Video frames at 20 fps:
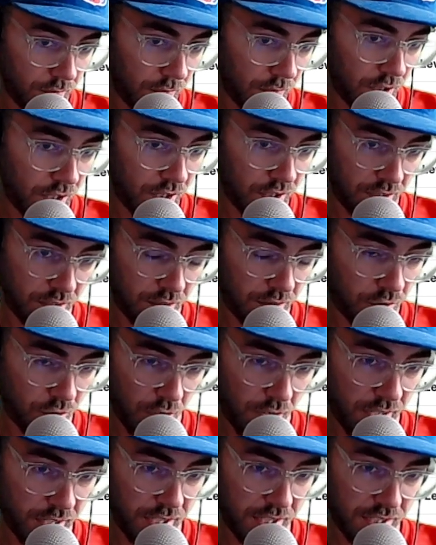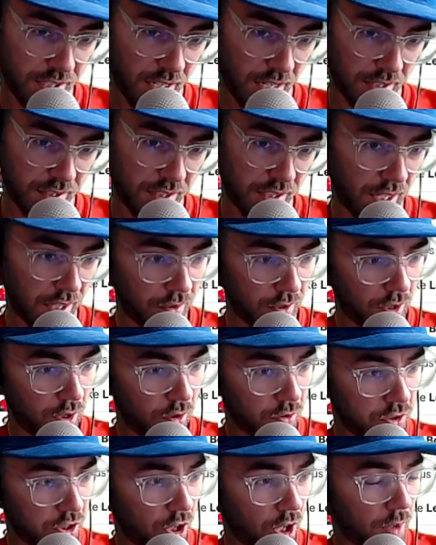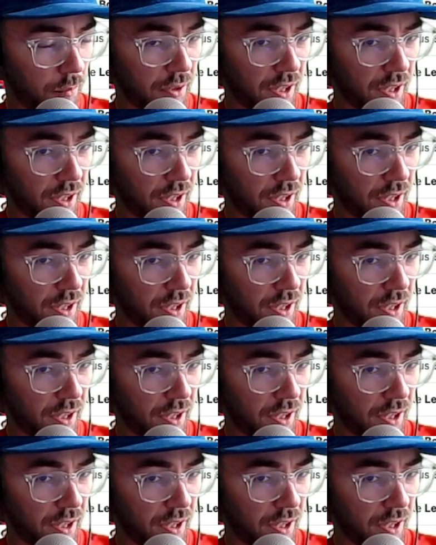Just trying his guts out the whole time.